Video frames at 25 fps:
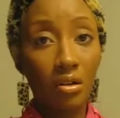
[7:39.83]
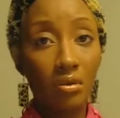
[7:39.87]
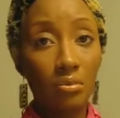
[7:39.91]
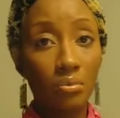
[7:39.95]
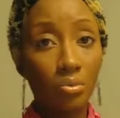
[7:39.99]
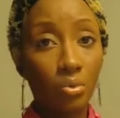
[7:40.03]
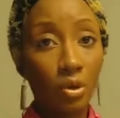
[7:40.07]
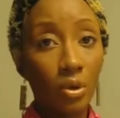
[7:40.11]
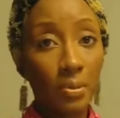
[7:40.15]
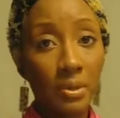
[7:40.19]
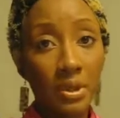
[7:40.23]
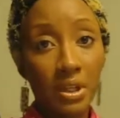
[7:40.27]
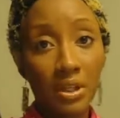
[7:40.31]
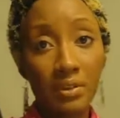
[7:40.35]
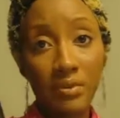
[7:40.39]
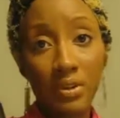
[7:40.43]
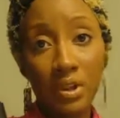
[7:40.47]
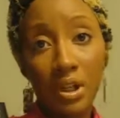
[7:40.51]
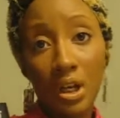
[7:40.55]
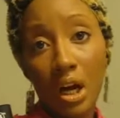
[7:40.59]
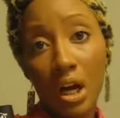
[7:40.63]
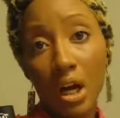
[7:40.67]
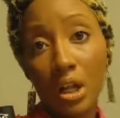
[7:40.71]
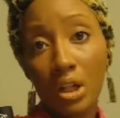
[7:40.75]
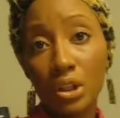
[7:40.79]
women of
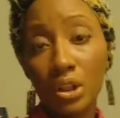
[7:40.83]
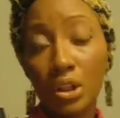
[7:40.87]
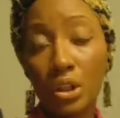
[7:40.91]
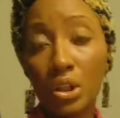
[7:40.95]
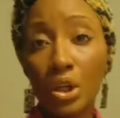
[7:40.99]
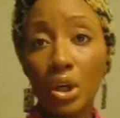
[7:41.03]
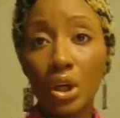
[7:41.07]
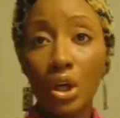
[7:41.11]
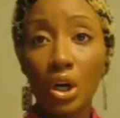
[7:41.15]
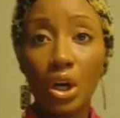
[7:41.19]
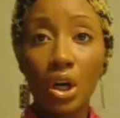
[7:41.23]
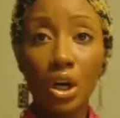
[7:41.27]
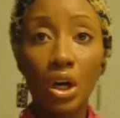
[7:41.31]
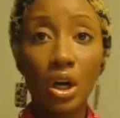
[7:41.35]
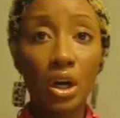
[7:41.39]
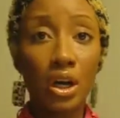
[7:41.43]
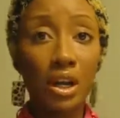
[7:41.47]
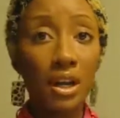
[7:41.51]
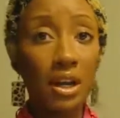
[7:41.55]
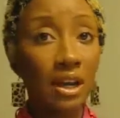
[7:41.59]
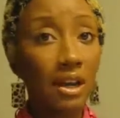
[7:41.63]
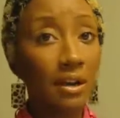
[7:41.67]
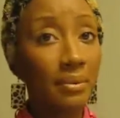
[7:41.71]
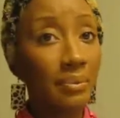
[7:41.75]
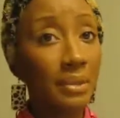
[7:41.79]
color,
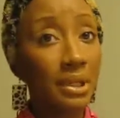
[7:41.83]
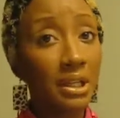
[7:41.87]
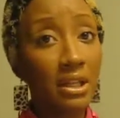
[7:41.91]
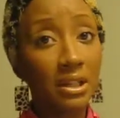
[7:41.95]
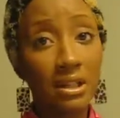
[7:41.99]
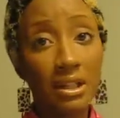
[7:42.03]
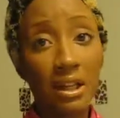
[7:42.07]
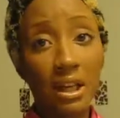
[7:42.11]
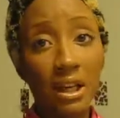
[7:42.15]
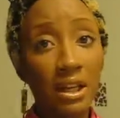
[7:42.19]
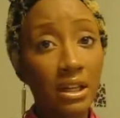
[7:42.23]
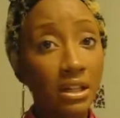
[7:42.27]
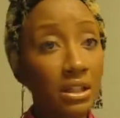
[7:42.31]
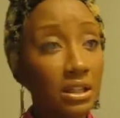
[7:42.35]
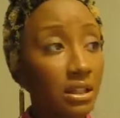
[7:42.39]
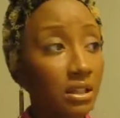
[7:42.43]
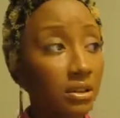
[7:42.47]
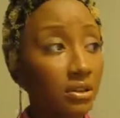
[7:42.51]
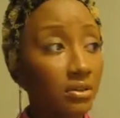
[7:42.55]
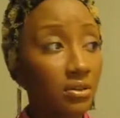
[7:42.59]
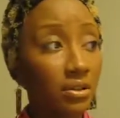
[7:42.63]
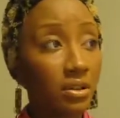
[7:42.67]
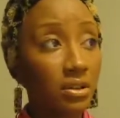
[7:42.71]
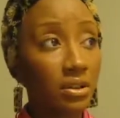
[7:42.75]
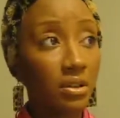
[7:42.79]
and I mean that
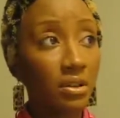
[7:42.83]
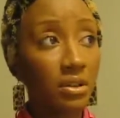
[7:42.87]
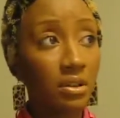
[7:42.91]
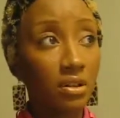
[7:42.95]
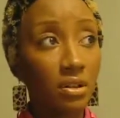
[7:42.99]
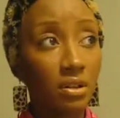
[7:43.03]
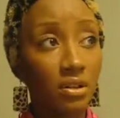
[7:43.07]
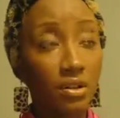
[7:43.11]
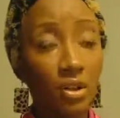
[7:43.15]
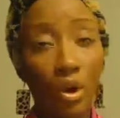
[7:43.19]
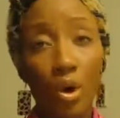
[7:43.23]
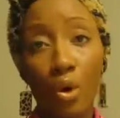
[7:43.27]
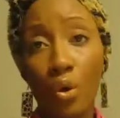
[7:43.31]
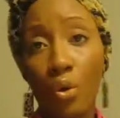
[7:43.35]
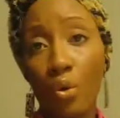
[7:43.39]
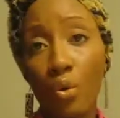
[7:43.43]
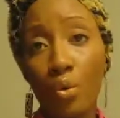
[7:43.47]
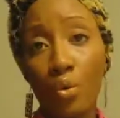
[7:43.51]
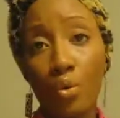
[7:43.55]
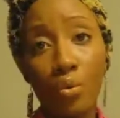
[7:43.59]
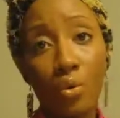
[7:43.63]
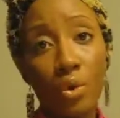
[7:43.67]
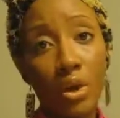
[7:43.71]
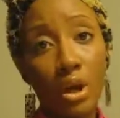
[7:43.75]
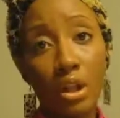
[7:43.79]
in the
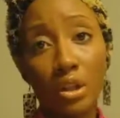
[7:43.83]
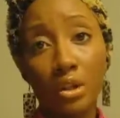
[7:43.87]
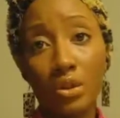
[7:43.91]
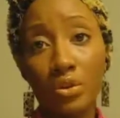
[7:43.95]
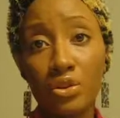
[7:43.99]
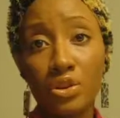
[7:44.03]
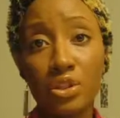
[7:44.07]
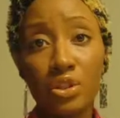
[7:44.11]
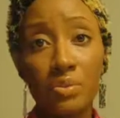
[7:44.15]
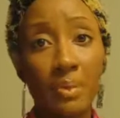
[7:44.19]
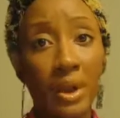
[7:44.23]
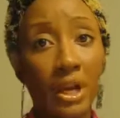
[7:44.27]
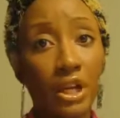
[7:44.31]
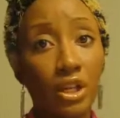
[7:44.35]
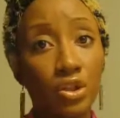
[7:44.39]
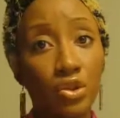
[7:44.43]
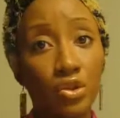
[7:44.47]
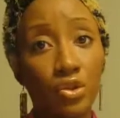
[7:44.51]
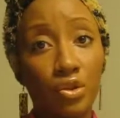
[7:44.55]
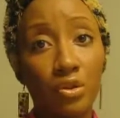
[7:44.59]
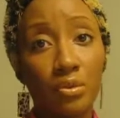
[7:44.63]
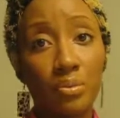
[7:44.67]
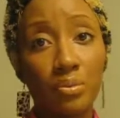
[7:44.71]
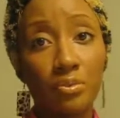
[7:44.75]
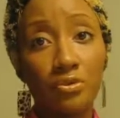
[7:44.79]
whole color
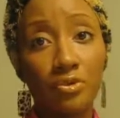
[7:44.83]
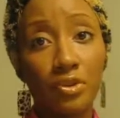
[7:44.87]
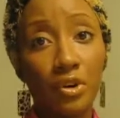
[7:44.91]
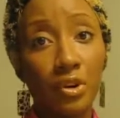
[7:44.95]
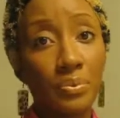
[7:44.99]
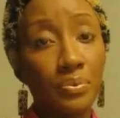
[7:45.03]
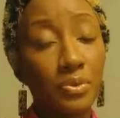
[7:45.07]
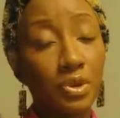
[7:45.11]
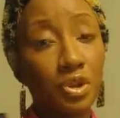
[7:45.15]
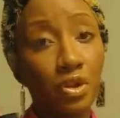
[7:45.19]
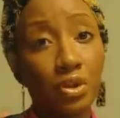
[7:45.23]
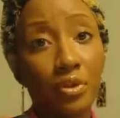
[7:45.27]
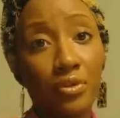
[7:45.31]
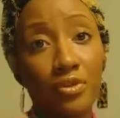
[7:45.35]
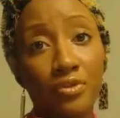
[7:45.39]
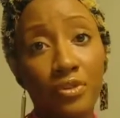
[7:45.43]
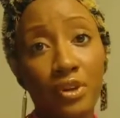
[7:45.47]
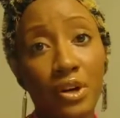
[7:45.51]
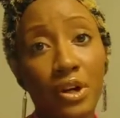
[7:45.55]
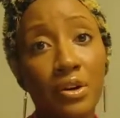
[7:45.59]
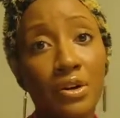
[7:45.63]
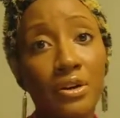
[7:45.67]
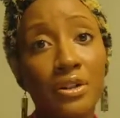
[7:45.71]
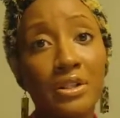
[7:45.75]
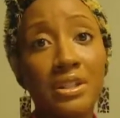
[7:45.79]
spectrum, from your
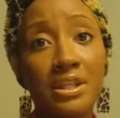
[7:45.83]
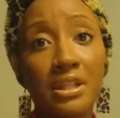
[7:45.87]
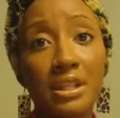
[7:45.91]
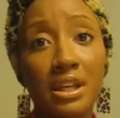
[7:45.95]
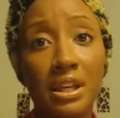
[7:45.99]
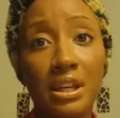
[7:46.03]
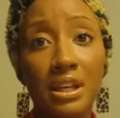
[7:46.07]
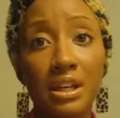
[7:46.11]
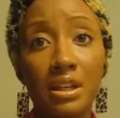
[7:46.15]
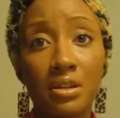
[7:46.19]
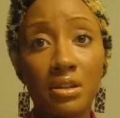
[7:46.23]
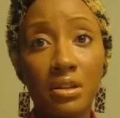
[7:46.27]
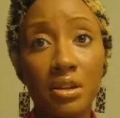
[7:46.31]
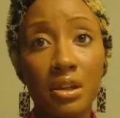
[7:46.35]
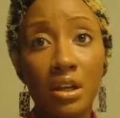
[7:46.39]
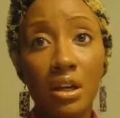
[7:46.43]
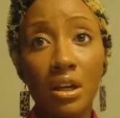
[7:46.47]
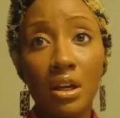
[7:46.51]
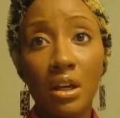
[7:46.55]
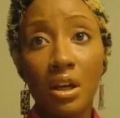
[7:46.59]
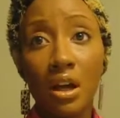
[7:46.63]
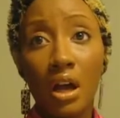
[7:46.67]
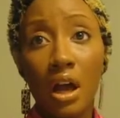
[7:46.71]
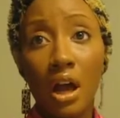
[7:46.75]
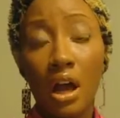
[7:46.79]
fairest skin
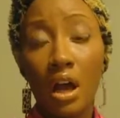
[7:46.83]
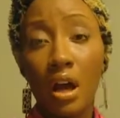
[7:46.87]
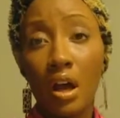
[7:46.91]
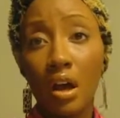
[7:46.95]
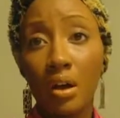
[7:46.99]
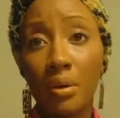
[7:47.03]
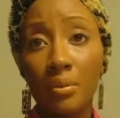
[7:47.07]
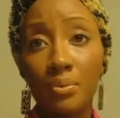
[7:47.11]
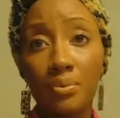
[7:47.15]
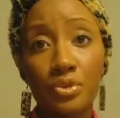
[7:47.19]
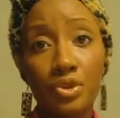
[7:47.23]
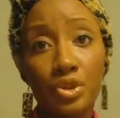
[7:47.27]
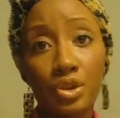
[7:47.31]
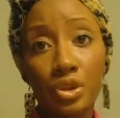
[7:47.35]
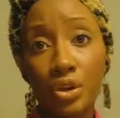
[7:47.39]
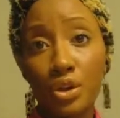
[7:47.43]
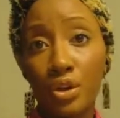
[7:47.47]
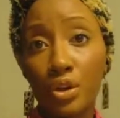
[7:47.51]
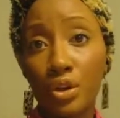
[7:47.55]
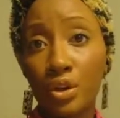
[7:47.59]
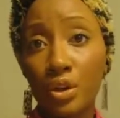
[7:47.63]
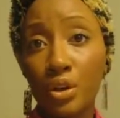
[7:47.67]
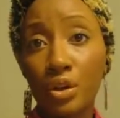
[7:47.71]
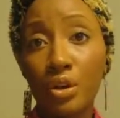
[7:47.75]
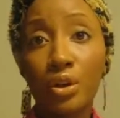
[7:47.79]
to
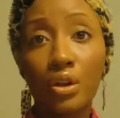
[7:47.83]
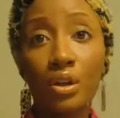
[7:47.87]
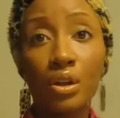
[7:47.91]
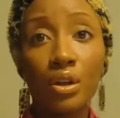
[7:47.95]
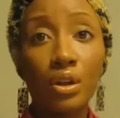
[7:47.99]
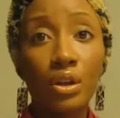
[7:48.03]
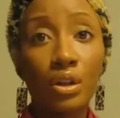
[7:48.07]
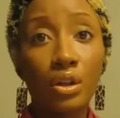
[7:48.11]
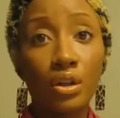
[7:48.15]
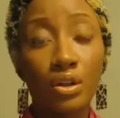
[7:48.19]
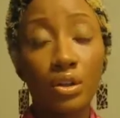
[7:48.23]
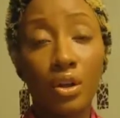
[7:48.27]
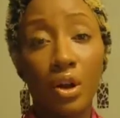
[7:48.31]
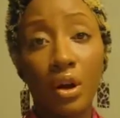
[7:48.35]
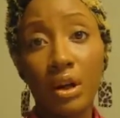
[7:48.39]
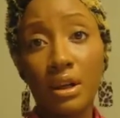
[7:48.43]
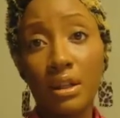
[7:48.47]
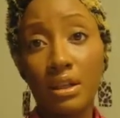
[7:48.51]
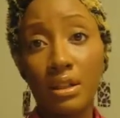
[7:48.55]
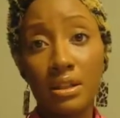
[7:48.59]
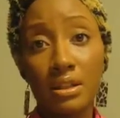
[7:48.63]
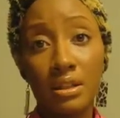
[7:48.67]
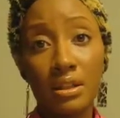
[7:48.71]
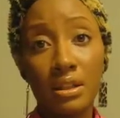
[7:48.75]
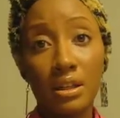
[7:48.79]
your
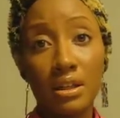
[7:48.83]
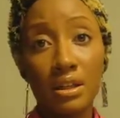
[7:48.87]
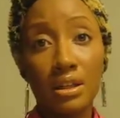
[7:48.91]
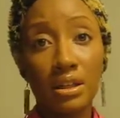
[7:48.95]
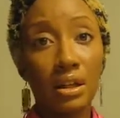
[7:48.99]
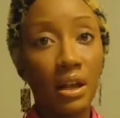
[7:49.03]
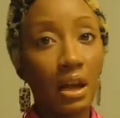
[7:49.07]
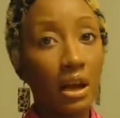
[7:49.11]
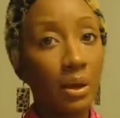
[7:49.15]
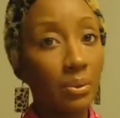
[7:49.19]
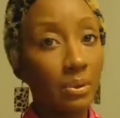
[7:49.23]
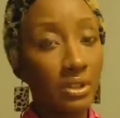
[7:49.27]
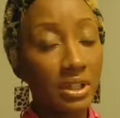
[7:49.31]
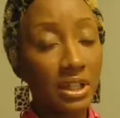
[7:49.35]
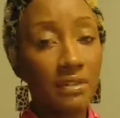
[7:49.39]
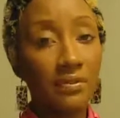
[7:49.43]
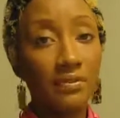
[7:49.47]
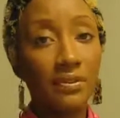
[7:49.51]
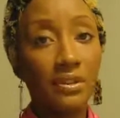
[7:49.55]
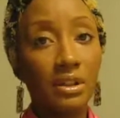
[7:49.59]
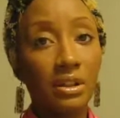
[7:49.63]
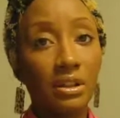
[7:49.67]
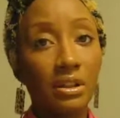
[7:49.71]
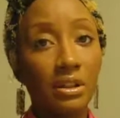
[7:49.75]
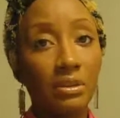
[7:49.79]
darkest skin. I would
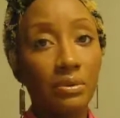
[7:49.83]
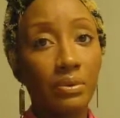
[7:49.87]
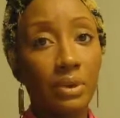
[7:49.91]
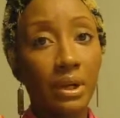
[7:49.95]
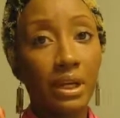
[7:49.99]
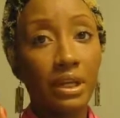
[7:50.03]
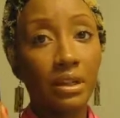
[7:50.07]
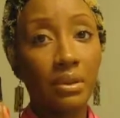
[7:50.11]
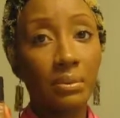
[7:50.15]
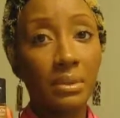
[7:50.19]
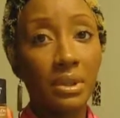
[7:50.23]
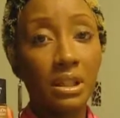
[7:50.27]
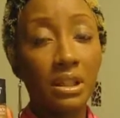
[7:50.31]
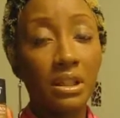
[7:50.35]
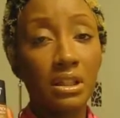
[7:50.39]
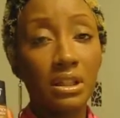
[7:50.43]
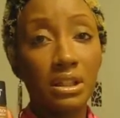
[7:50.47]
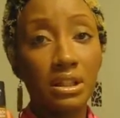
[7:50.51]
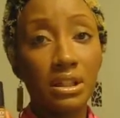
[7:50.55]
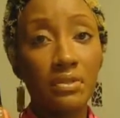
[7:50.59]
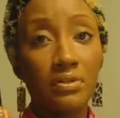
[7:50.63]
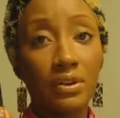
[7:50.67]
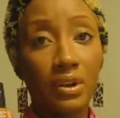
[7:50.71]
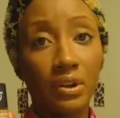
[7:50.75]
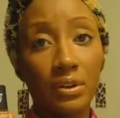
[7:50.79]
definitely recommend
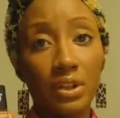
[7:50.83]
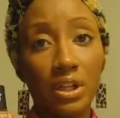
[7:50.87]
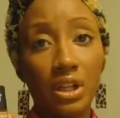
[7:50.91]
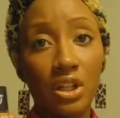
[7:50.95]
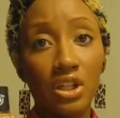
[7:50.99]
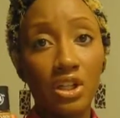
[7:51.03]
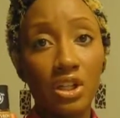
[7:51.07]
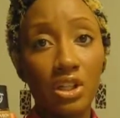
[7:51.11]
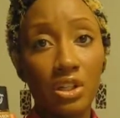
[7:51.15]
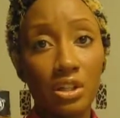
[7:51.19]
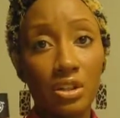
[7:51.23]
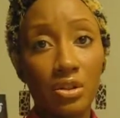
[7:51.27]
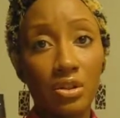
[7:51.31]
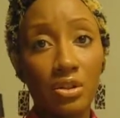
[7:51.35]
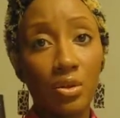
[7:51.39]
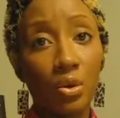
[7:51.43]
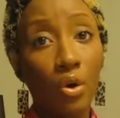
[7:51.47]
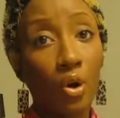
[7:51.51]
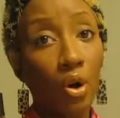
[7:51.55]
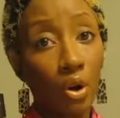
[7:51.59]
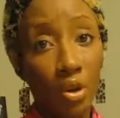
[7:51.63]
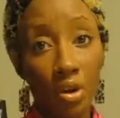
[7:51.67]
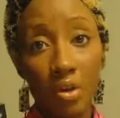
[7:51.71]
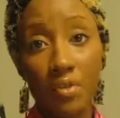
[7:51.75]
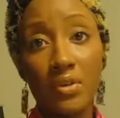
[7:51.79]
this foundation to
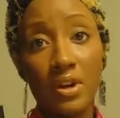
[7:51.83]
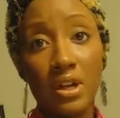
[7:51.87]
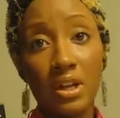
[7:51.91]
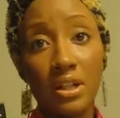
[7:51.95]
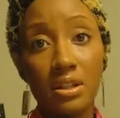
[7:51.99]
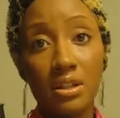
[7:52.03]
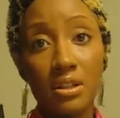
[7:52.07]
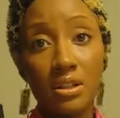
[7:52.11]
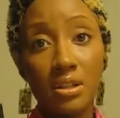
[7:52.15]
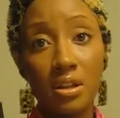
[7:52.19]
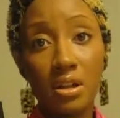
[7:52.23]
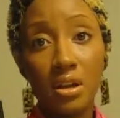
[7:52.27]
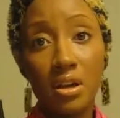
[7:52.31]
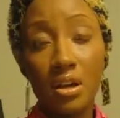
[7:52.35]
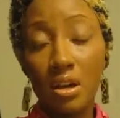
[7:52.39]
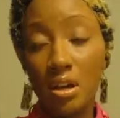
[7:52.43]
all of us.